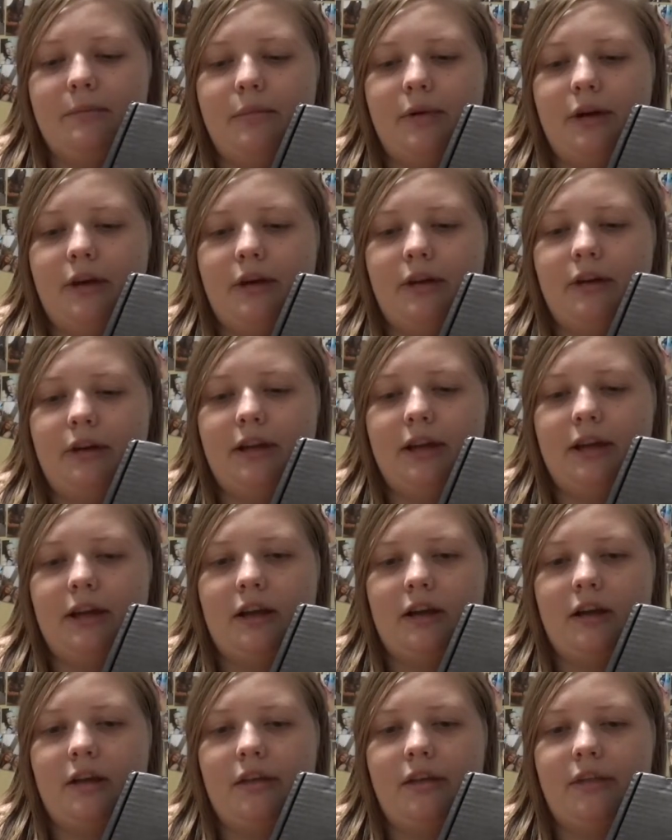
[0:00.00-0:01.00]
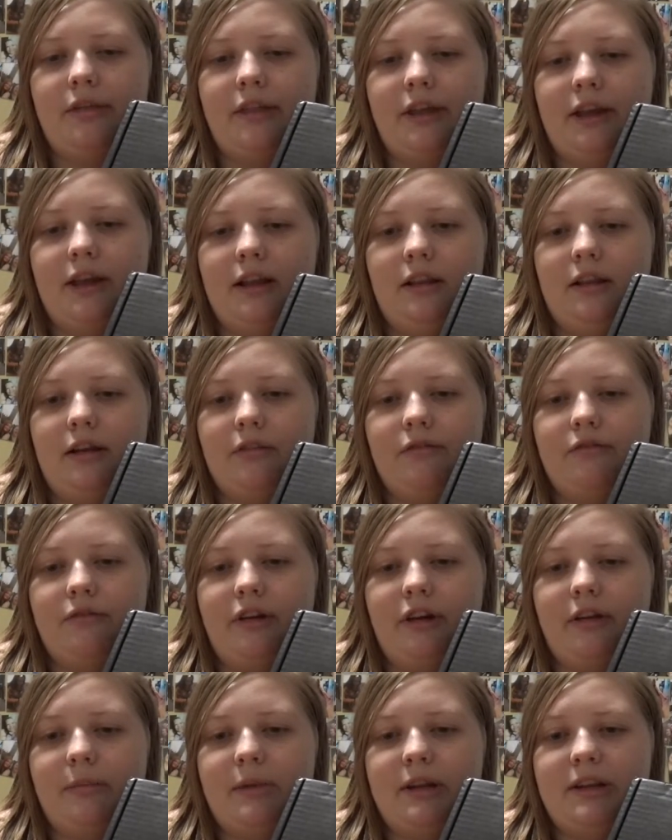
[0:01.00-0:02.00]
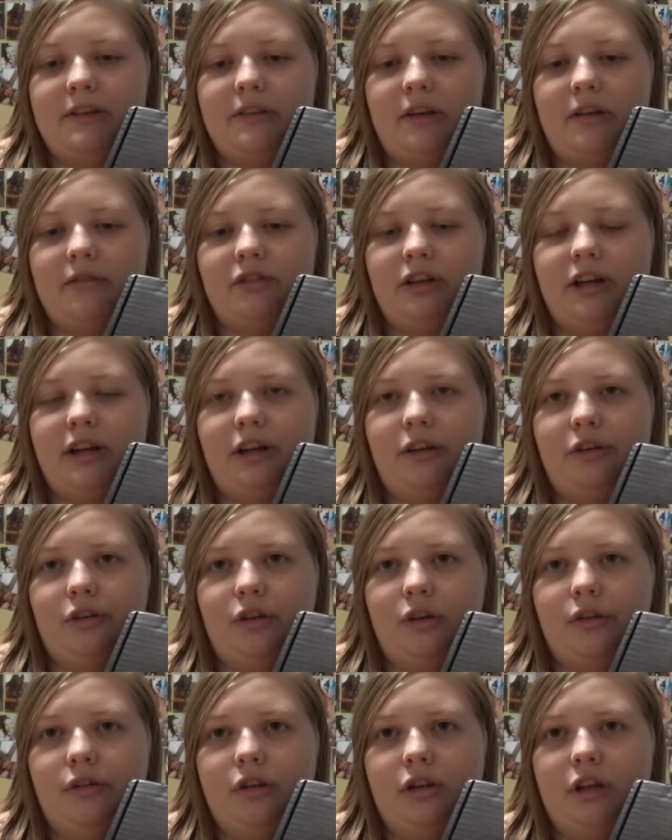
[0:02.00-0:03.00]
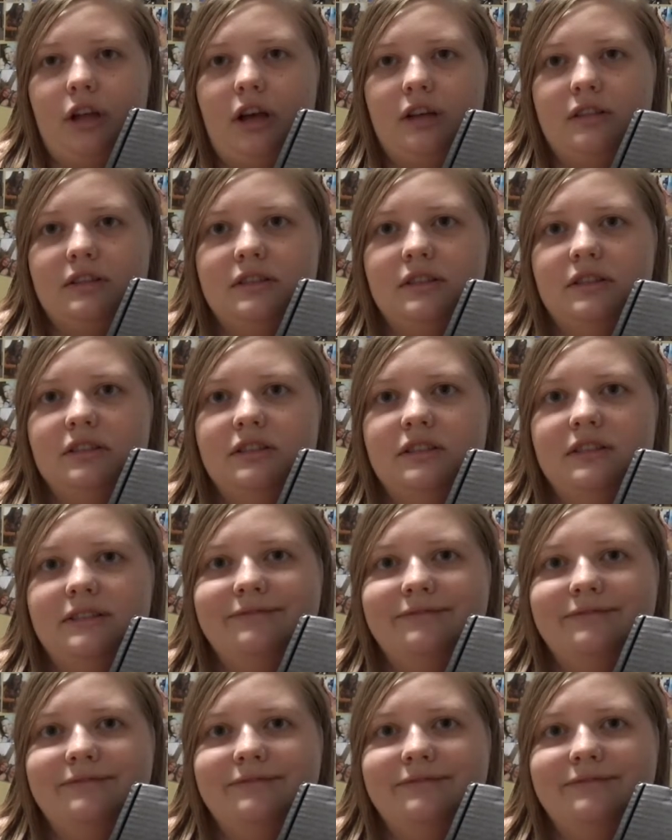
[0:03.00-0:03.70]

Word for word: but it got there like 5 minutes after I had to go to class